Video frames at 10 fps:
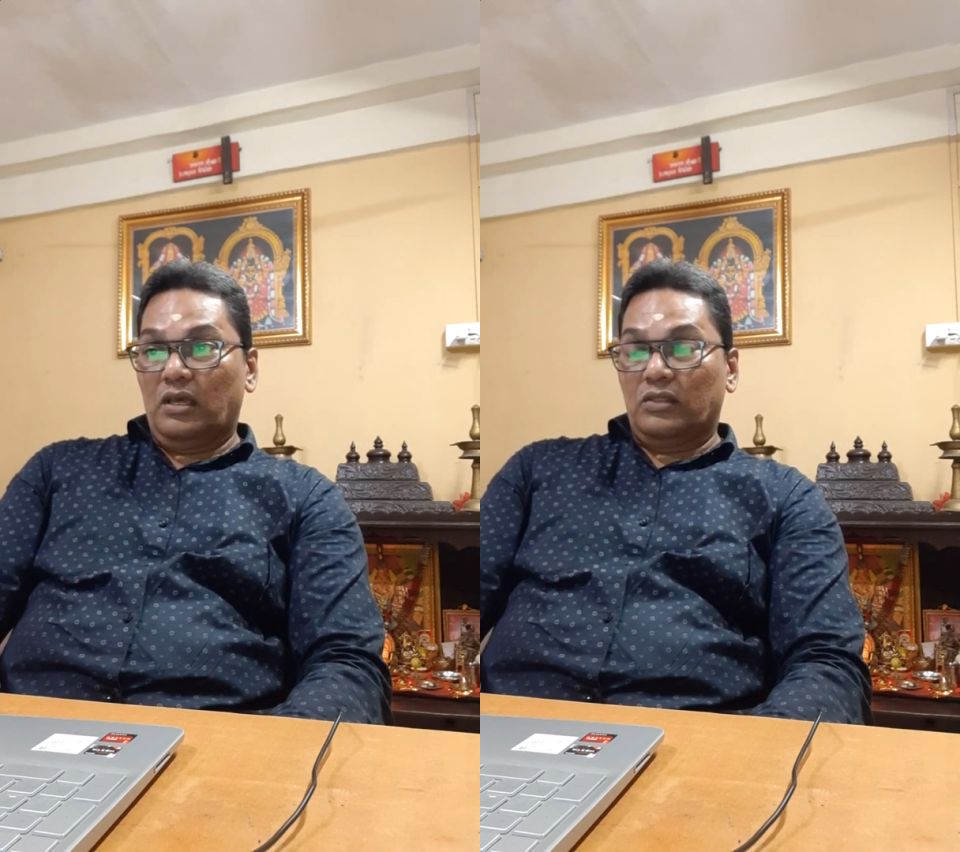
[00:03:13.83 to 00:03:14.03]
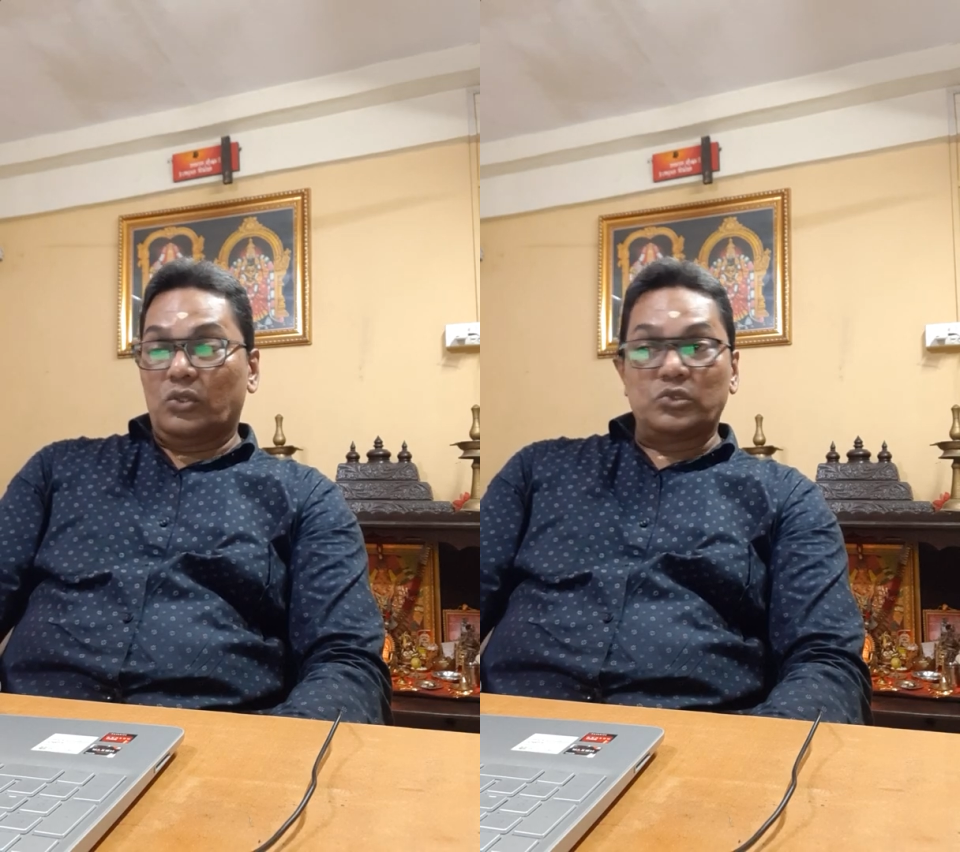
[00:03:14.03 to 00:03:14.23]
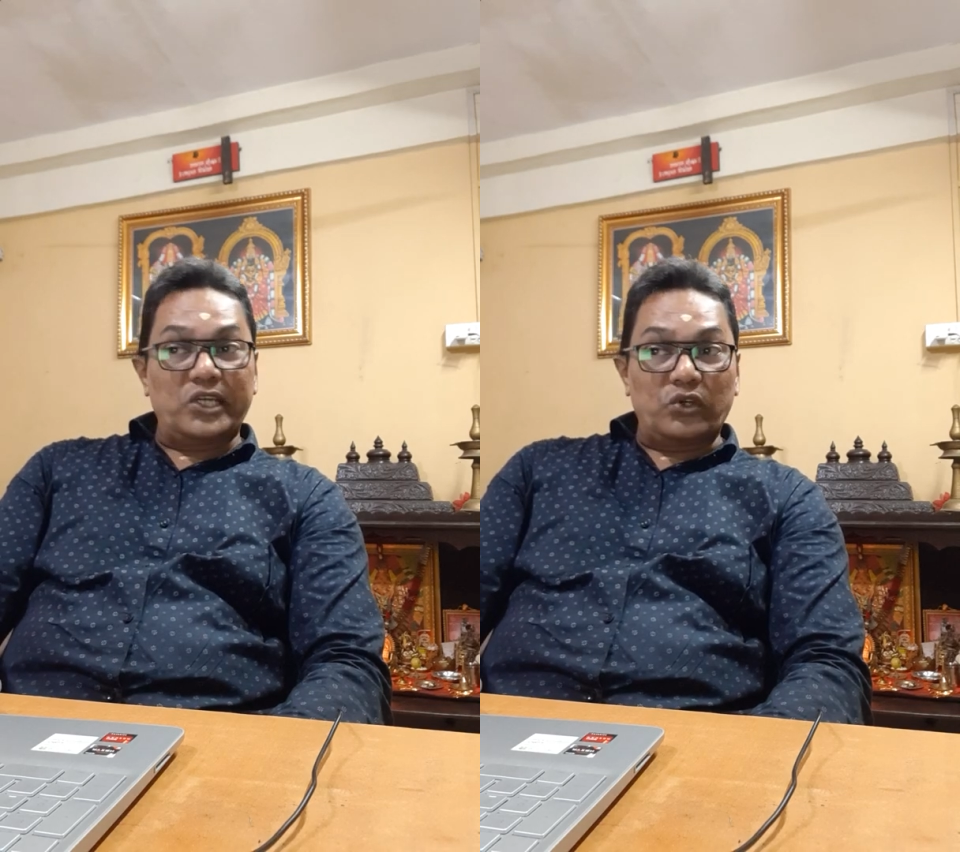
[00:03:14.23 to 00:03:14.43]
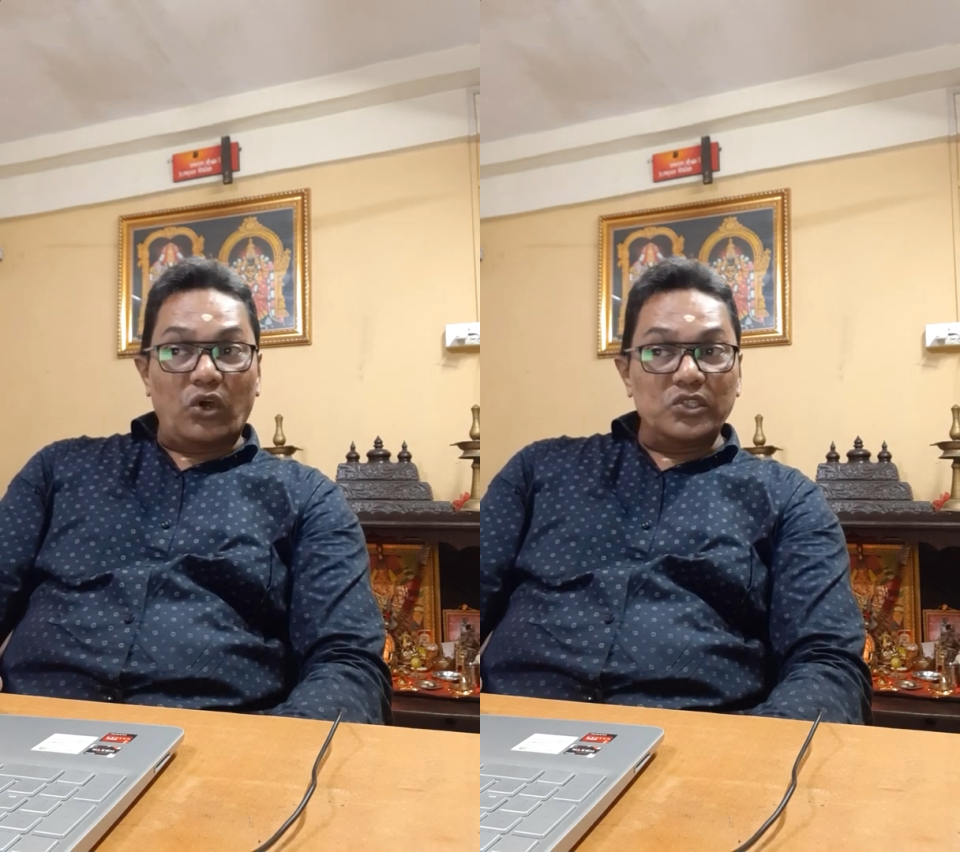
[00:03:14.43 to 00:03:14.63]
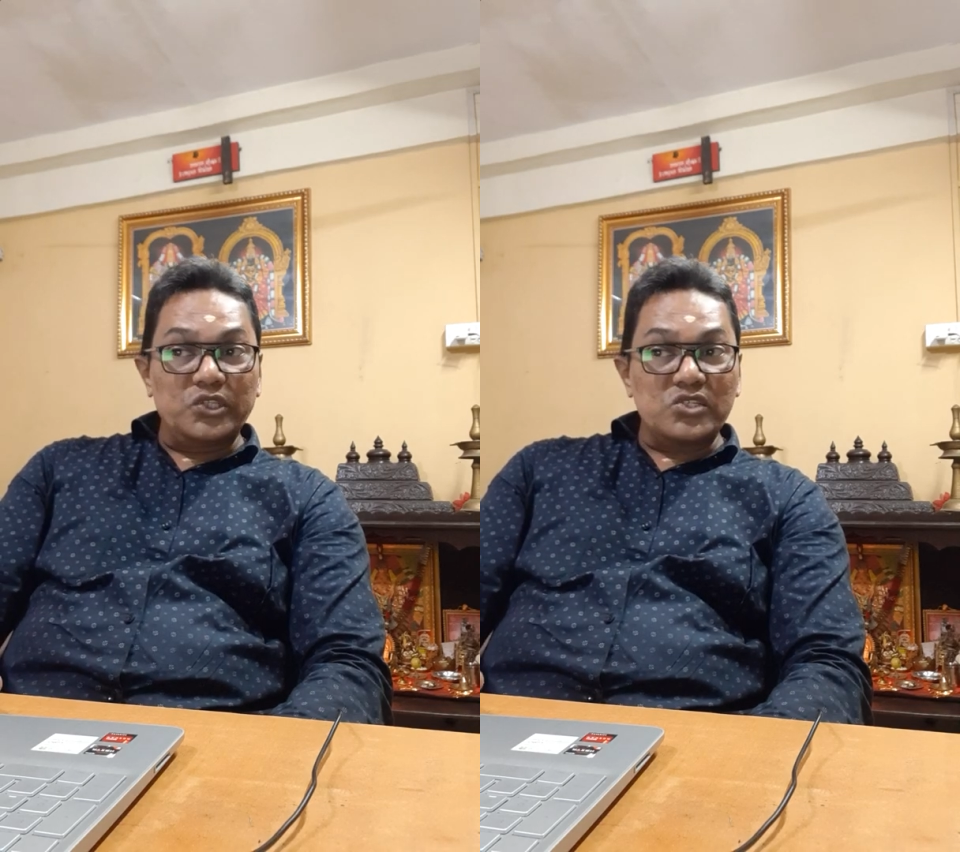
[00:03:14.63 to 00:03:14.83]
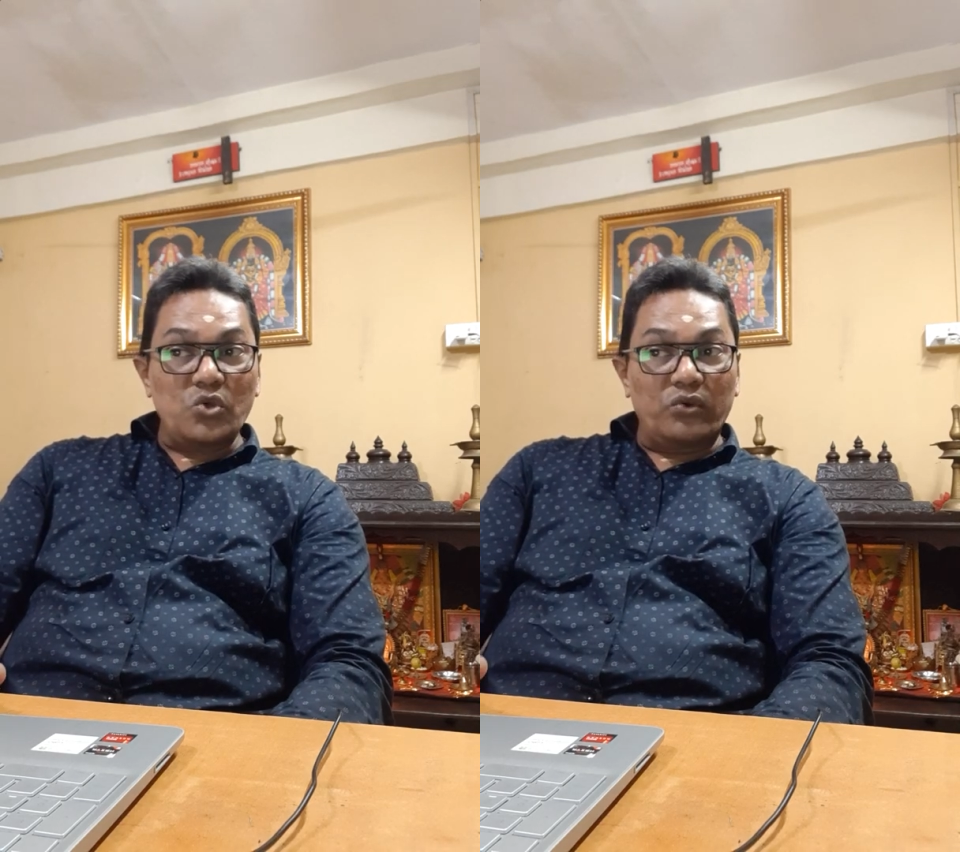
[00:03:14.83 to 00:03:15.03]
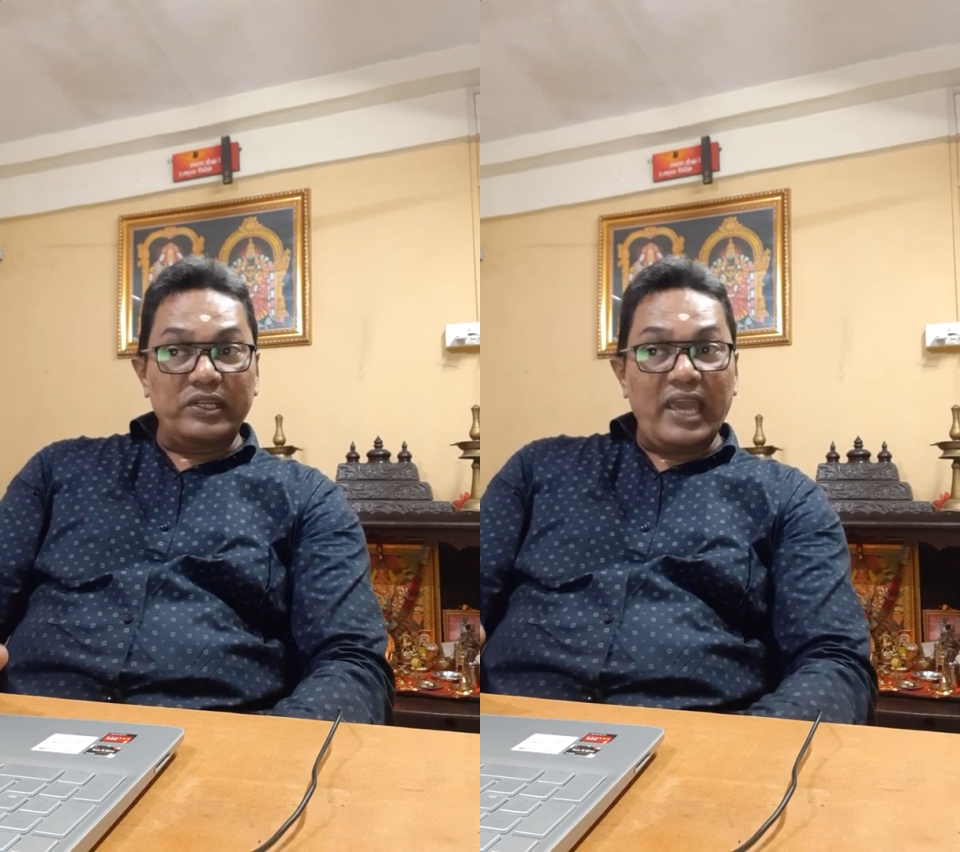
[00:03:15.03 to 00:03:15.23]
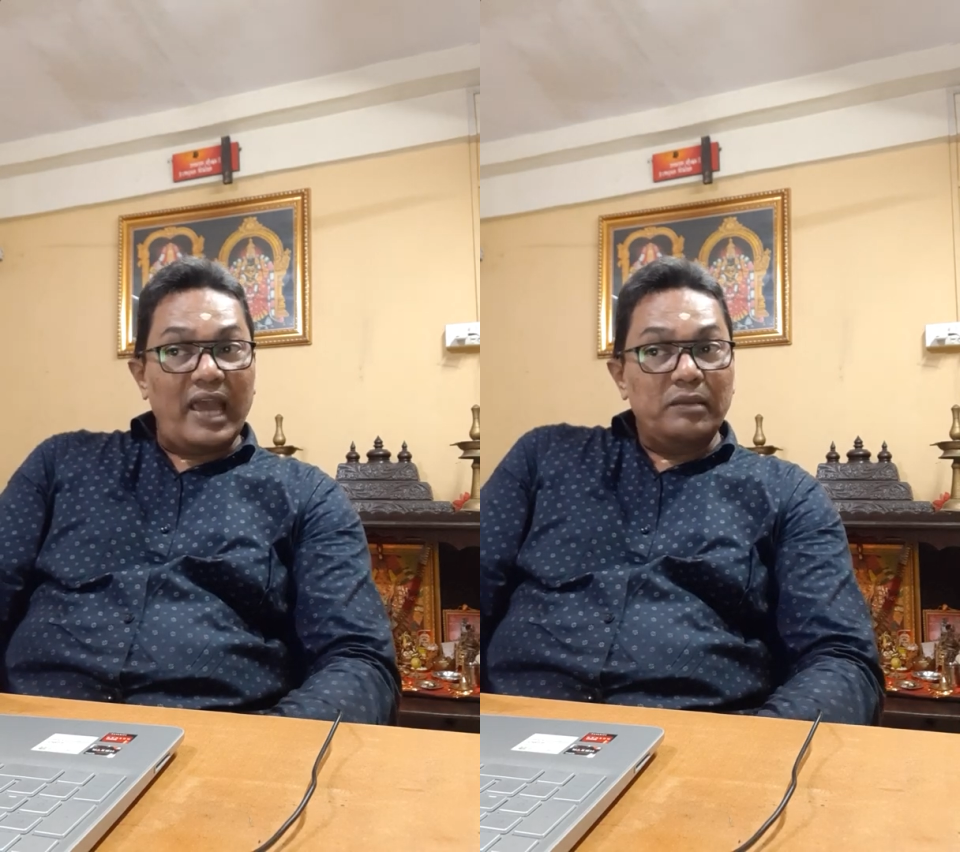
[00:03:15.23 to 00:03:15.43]
Though technology has
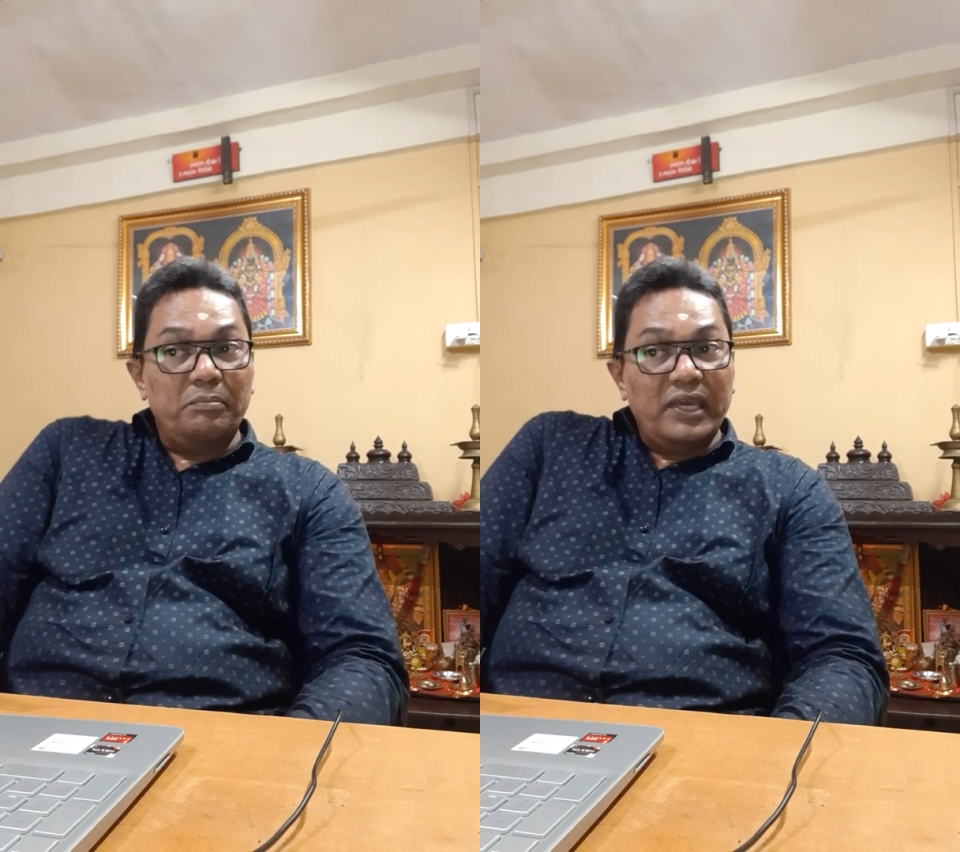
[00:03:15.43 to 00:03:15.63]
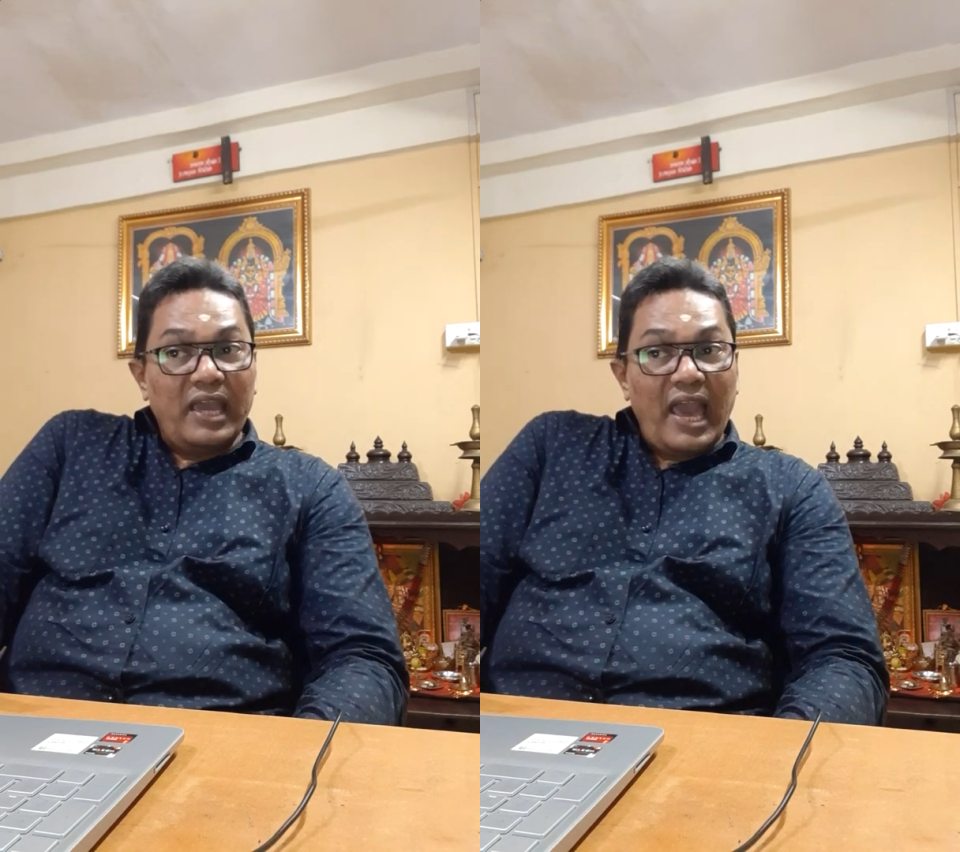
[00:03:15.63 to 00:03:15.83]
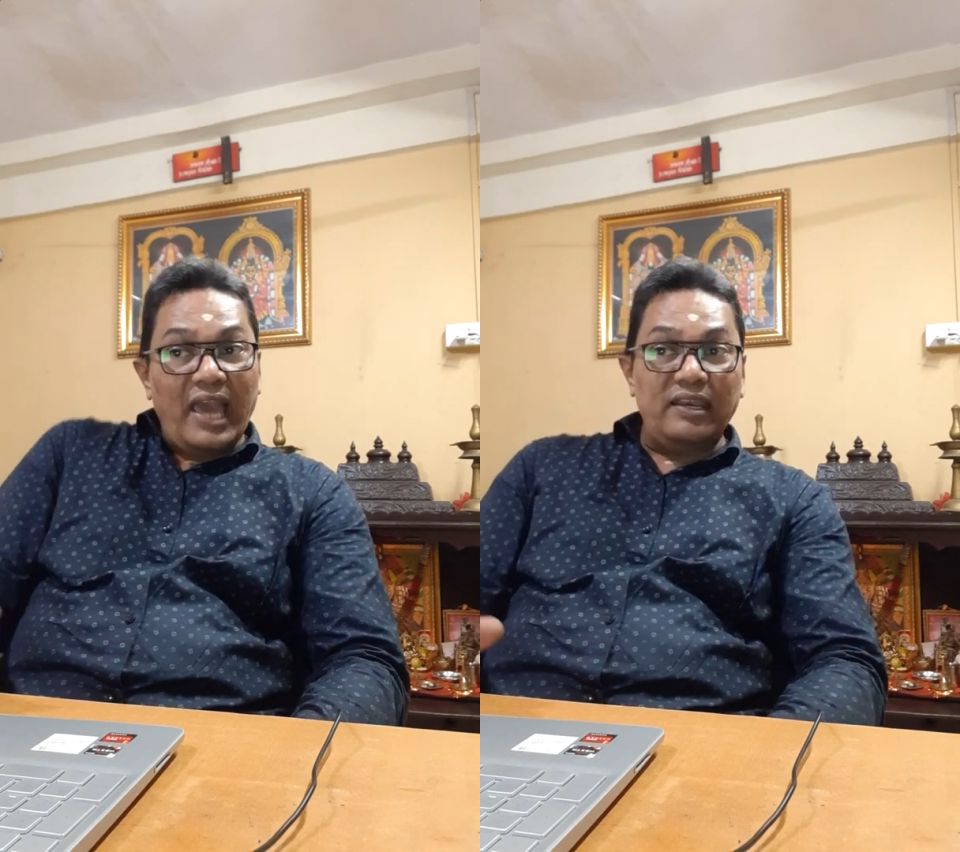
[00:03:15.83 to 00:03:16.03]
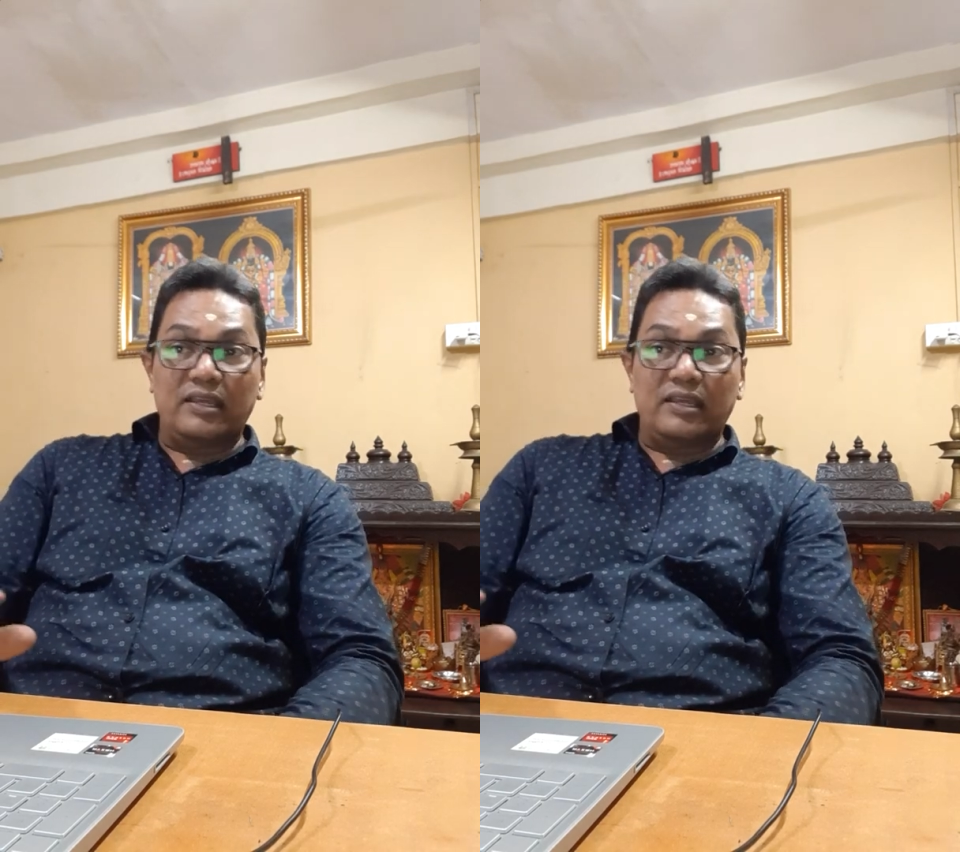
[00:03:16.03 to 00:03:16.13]
already had a big hand